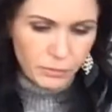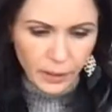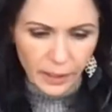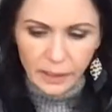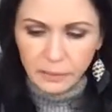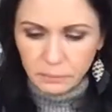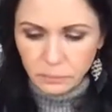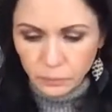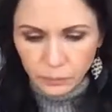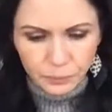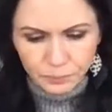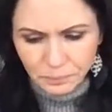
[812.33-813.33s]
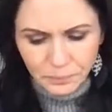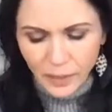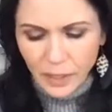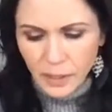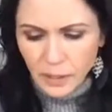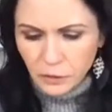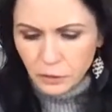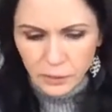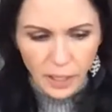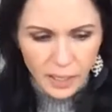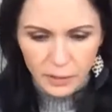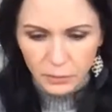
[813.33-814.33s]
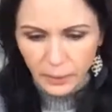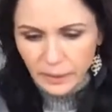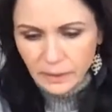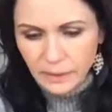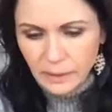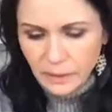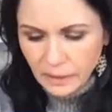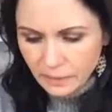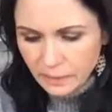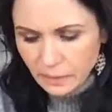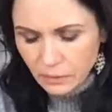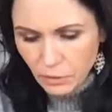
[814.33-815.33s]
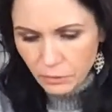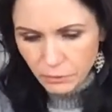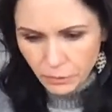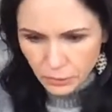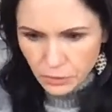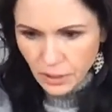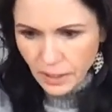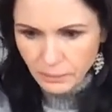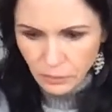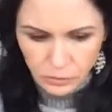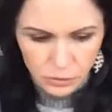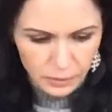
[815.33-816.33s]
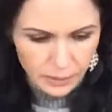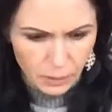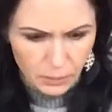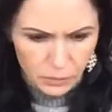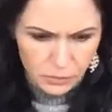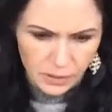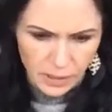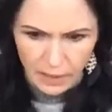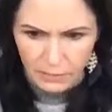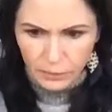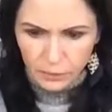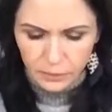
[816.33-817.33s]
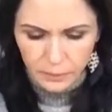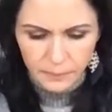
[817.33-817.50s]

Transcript: right? You're not great at anything the first time you do it, almost ever.